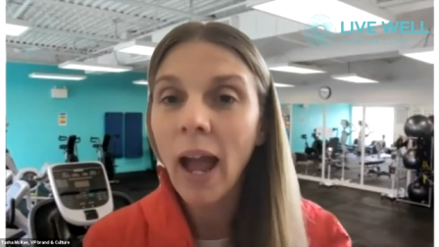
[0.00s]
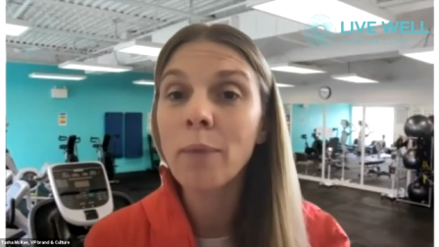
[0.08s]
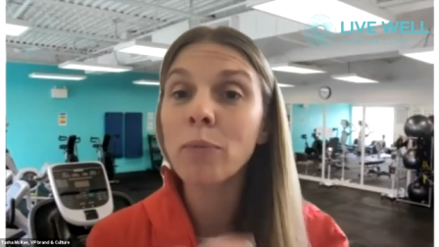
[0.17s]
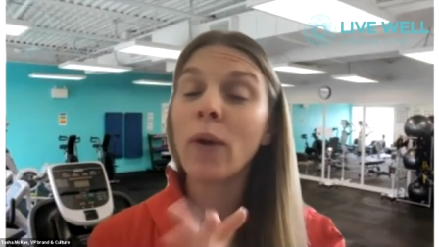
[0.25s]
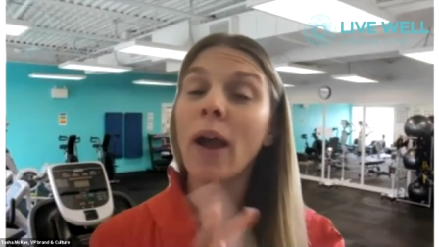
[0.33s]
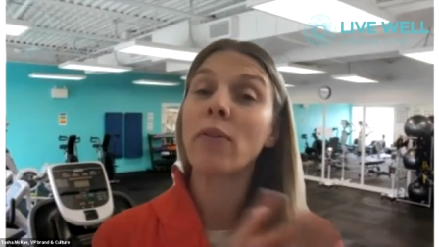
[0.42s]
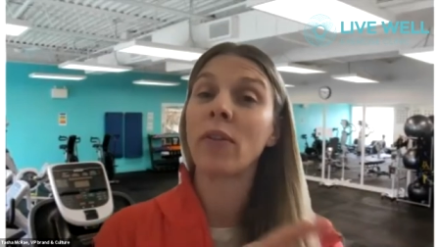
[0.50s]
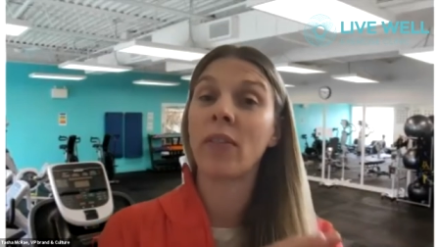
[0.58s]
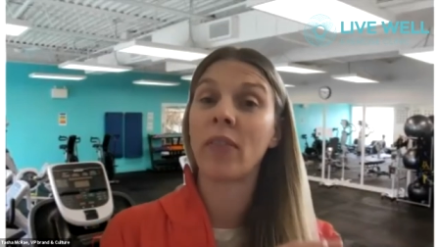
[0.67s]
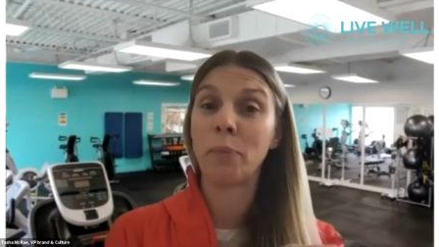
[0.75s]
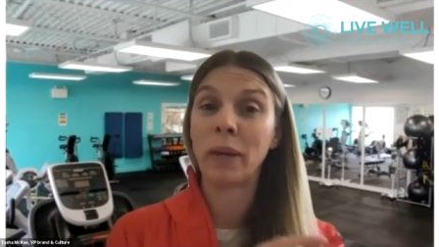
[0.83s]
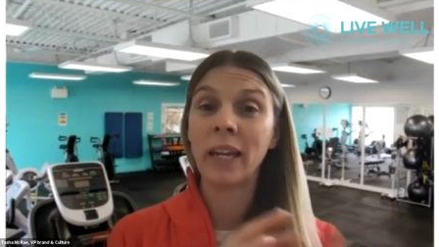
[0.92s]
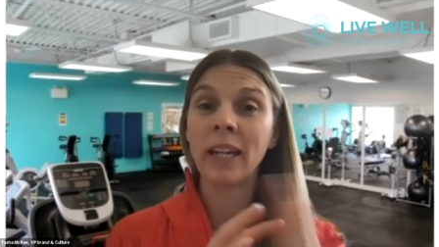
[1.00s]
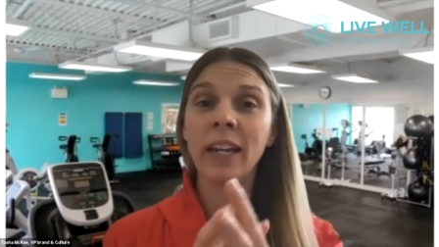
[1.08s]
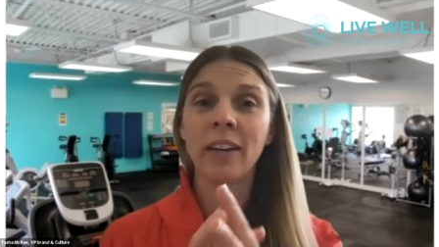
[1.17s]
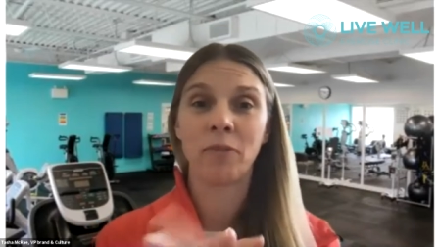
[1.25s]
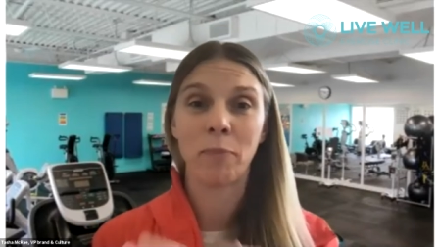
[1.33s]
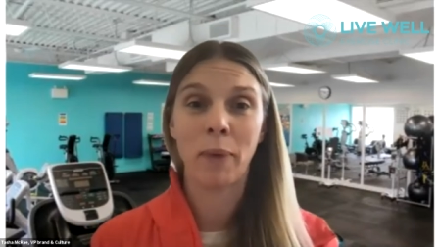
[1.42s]
rather than the beginning
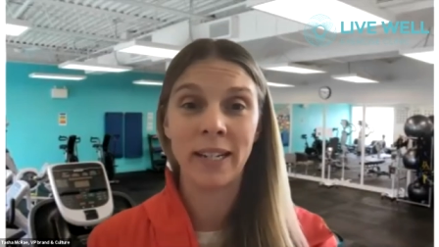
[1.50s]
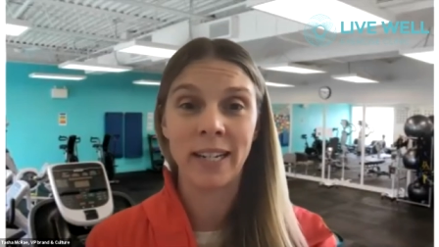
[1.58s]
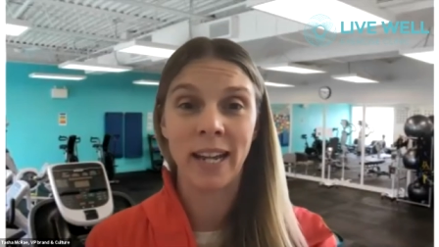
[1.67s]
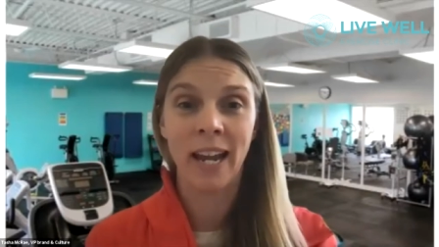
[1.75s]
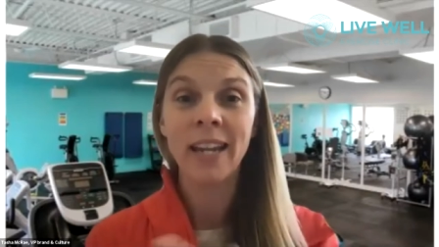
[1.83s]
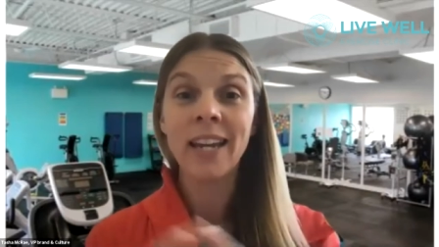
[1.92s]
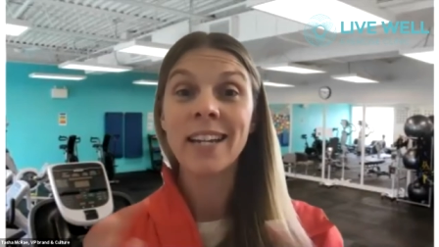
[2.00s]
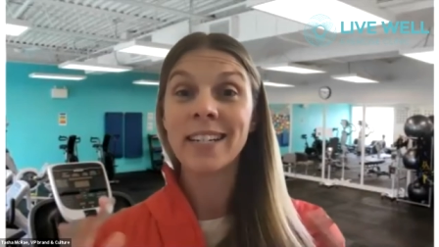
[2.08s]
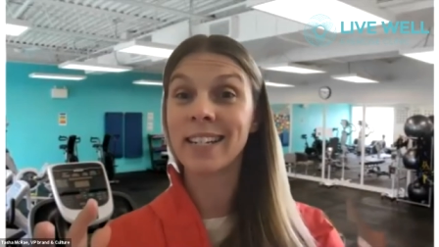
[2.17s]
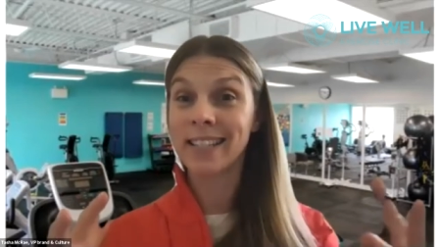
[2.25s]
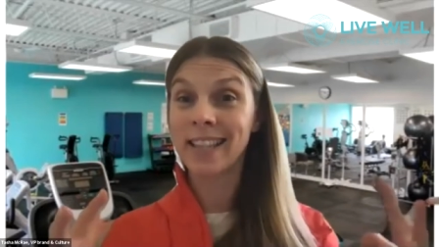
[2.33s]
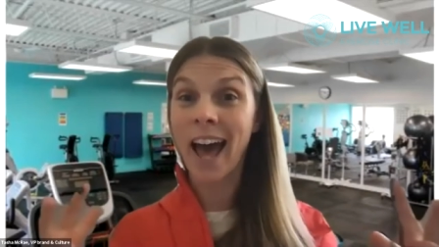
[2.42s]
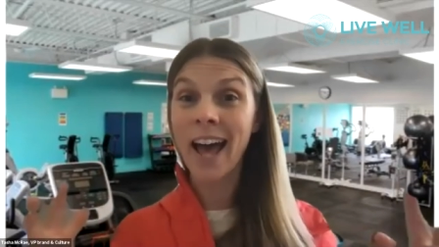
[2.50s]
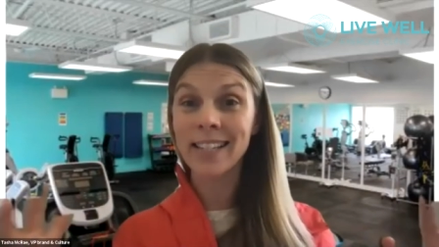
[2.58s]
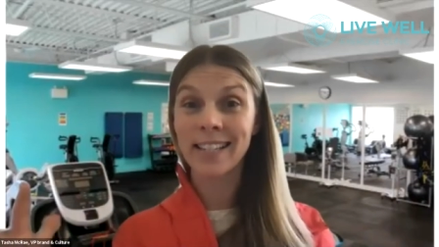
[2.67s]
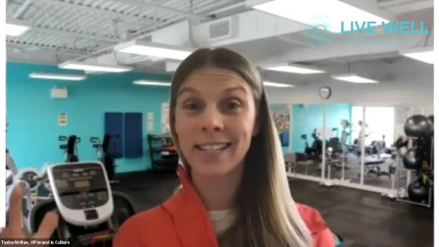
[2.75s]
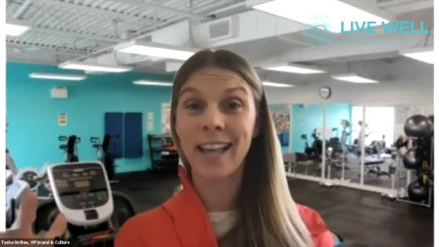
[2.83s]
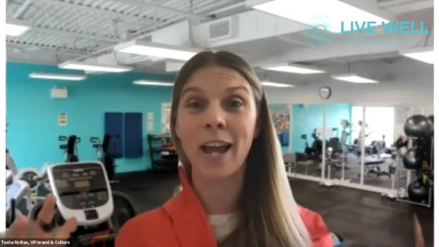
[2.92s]
of my day, does that
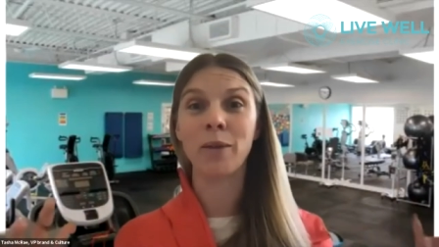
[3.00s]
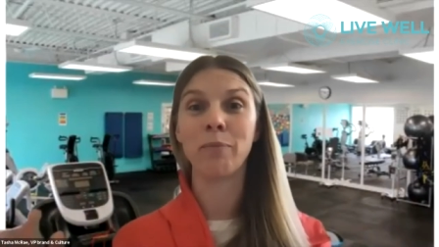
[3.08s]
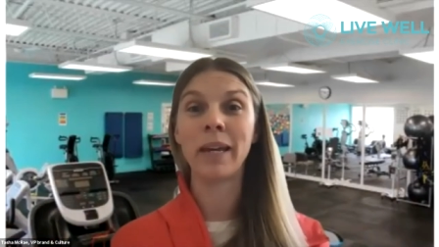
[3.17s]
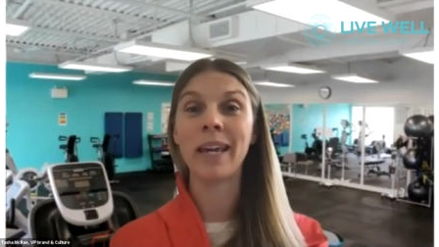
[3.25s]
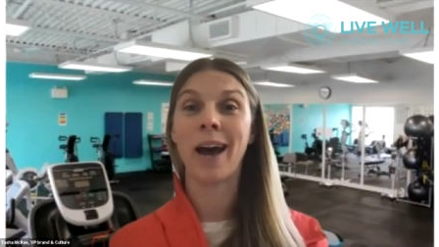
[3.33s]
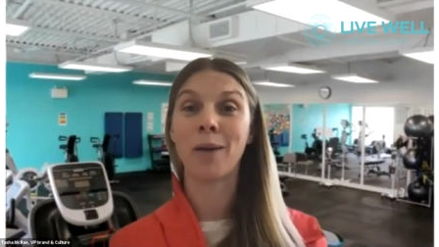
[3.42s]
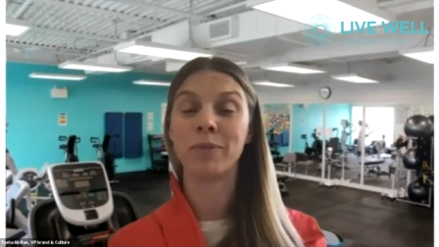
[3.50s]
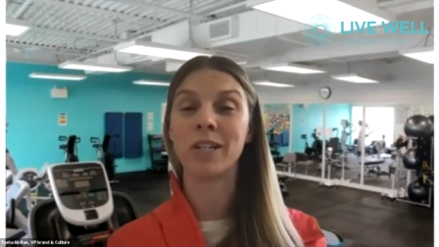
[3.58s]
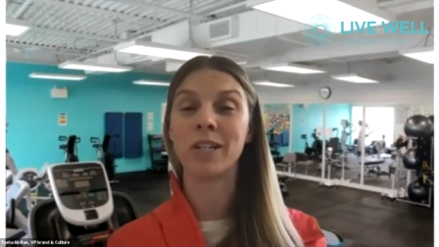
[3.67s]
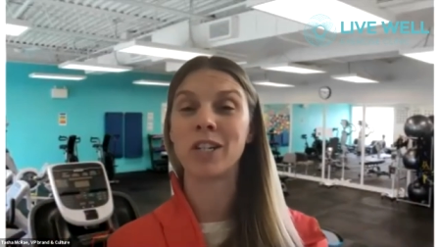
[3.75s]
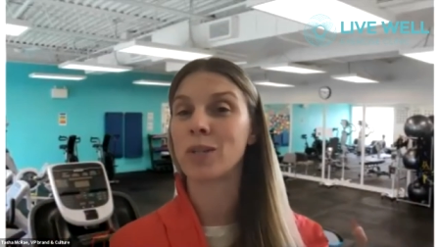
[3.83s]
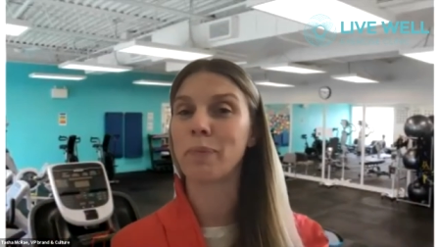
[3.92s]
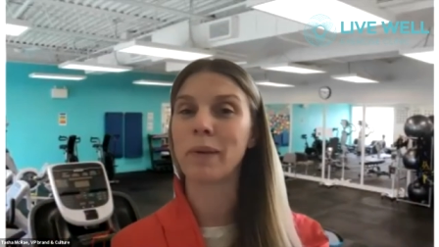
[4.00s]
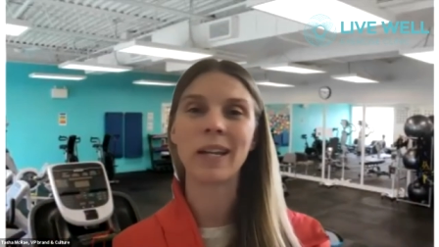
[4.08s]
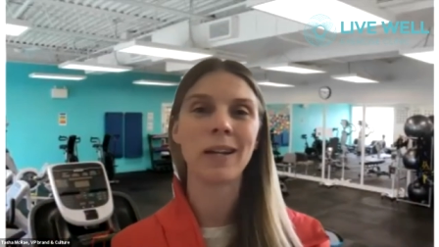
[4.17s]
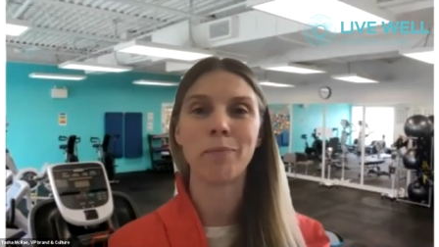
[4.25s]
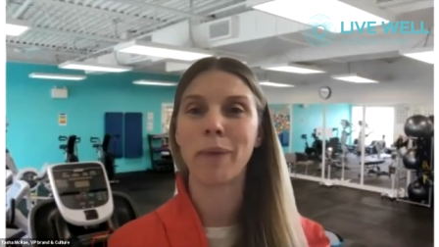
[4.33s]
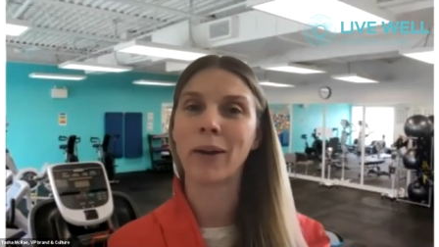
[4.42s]
set me up to just be in
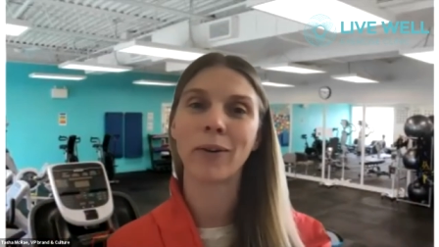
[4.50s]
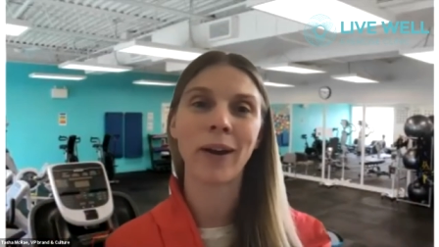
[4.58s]
a better